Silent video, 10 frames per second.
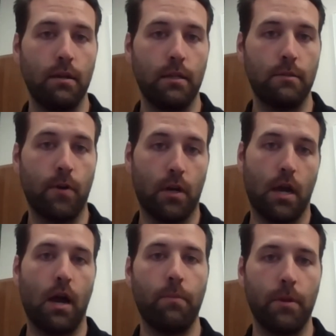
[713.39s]
it's very
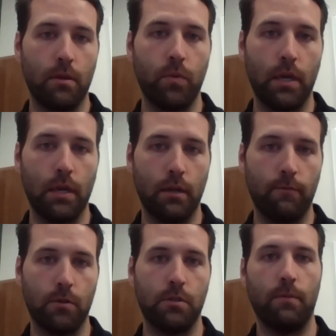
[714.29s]
common that we get hit
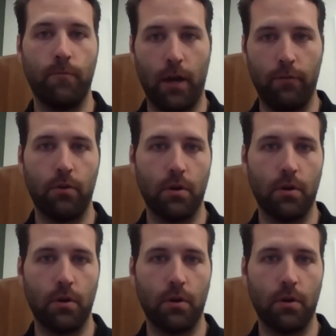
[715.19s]
for sub $500.